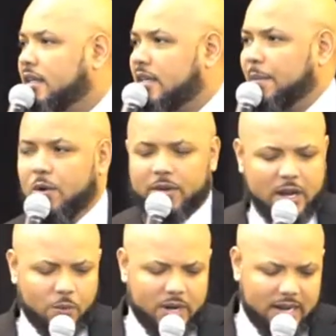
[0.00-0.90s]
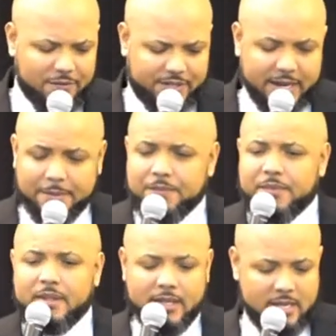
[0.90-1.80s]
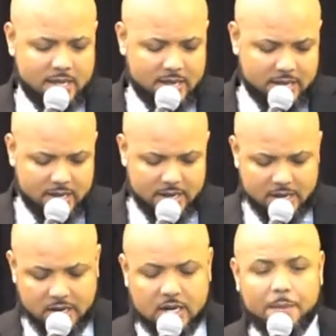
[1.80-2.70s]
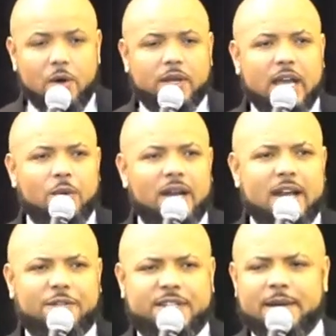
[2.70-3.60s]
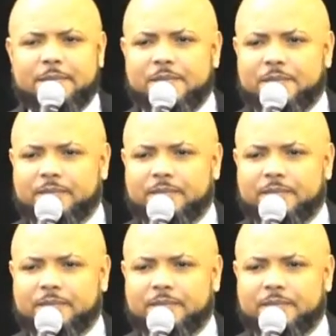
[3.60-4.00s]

Come on, can we lift him? Come on, can we lift him?